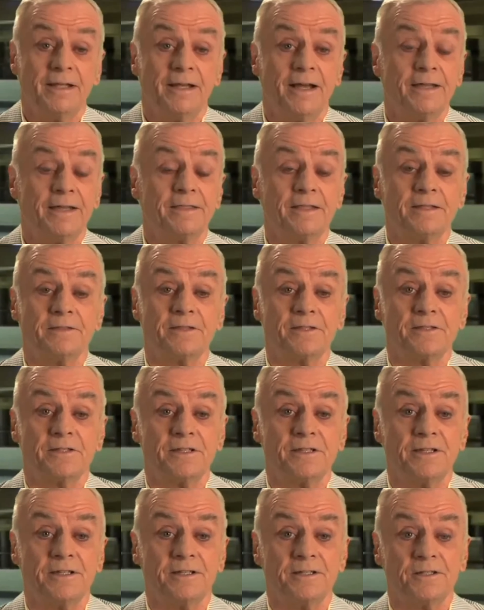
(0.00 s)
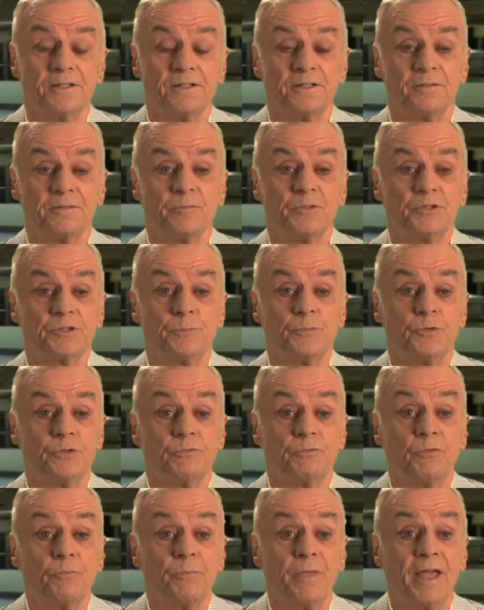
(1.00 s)
I think the scene is much more
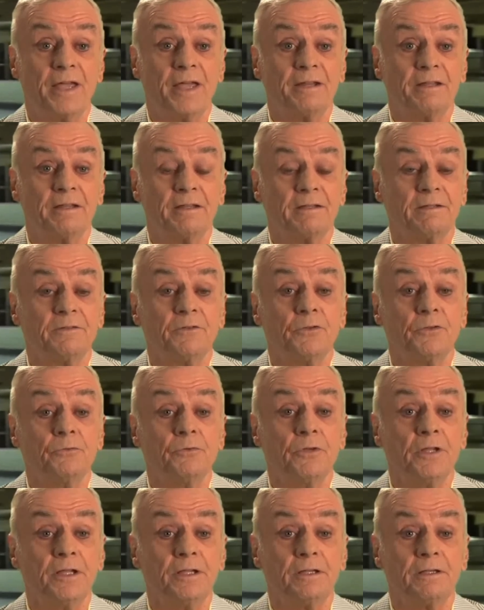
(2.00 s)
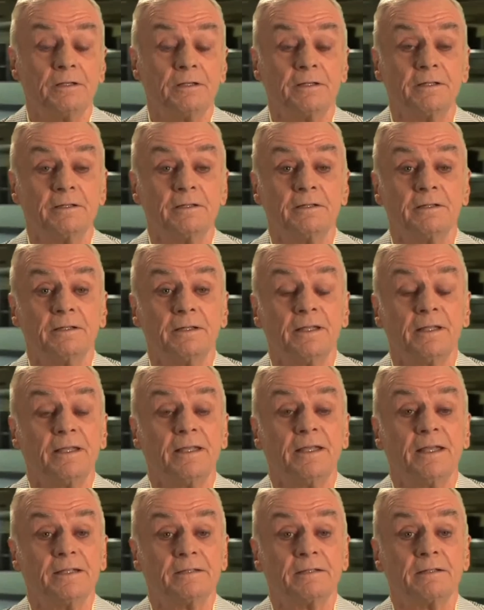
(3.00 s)
romantic and unique, and
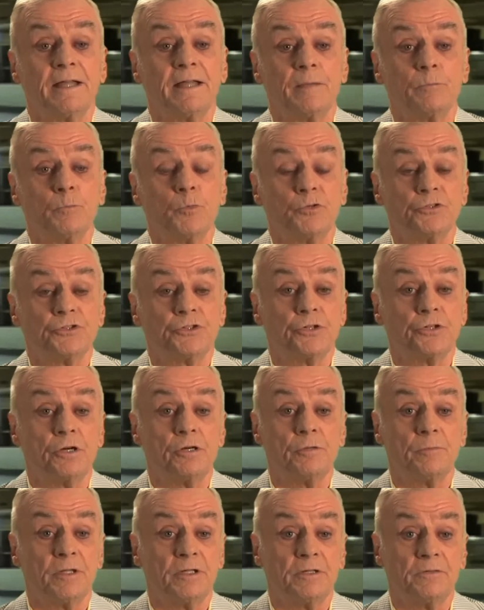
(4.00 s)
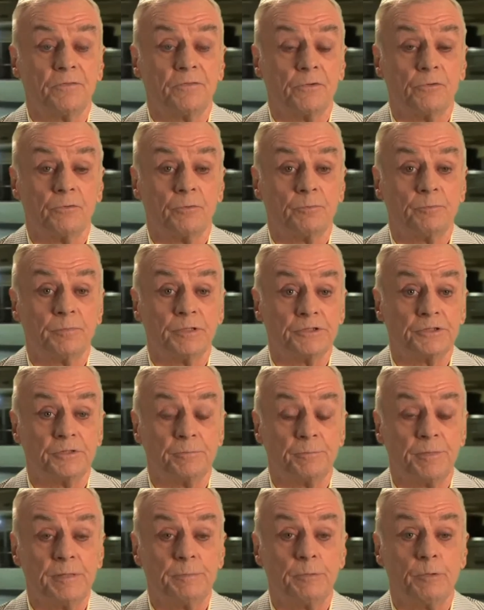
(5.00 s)
there's a lot more charm than if there were a bunch
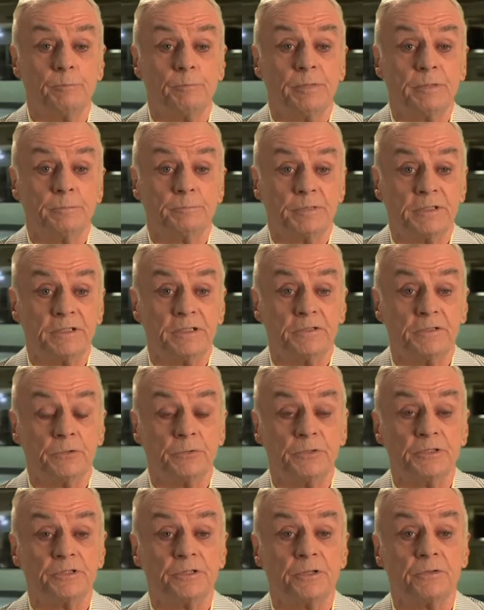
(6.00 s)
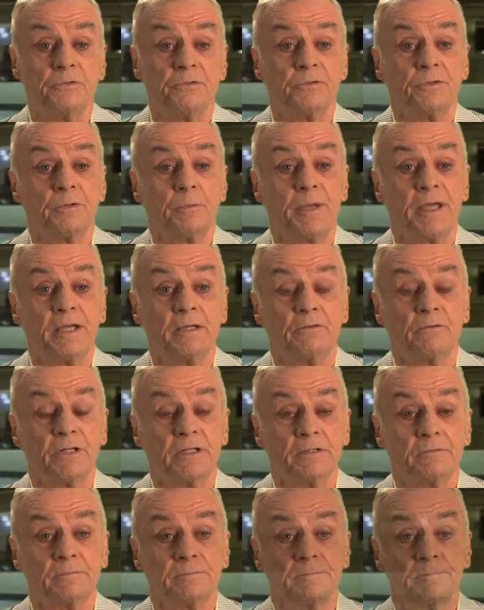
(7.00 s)
of people bumping into each other in the
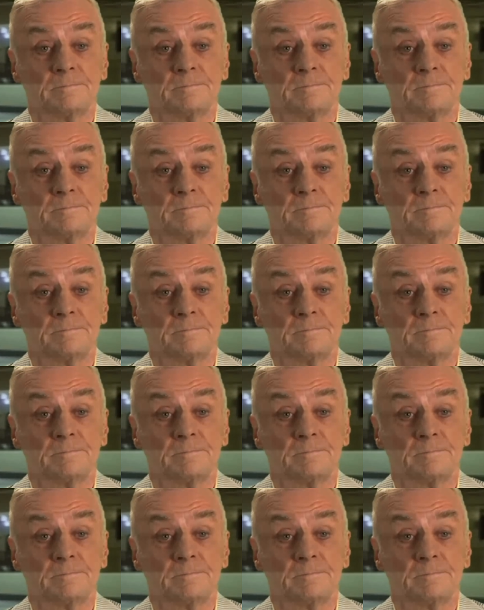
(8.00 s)
background.